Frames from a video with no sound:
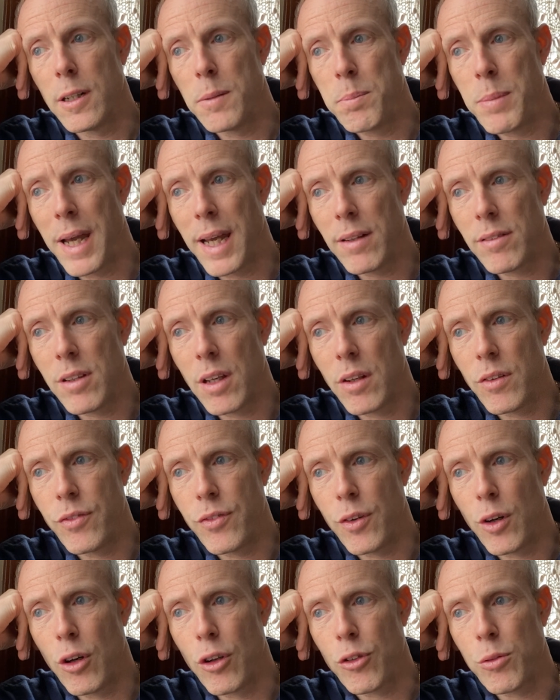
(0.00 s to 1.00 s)
Baghdad
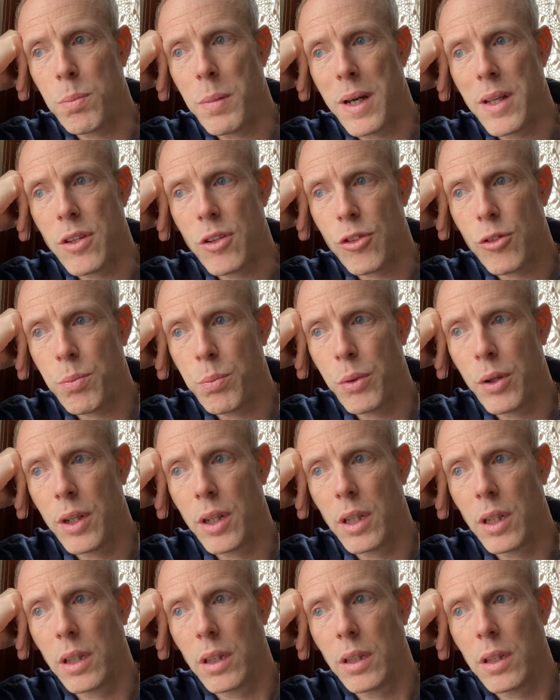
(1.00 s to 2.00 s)
falls by the
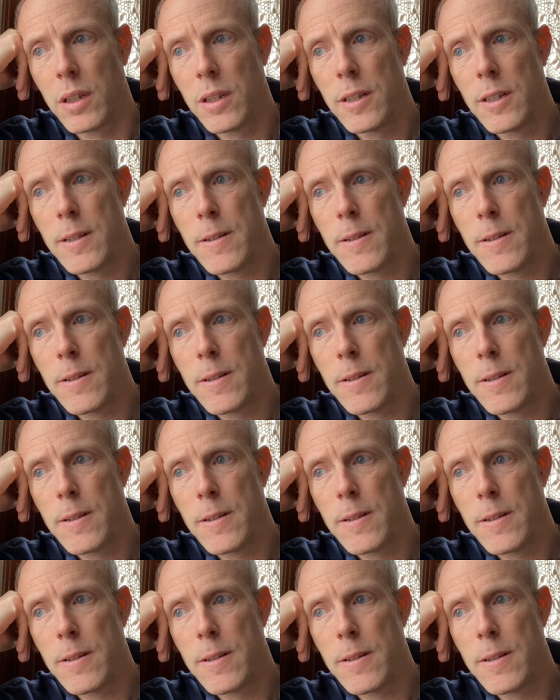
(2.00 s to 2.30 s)
spring.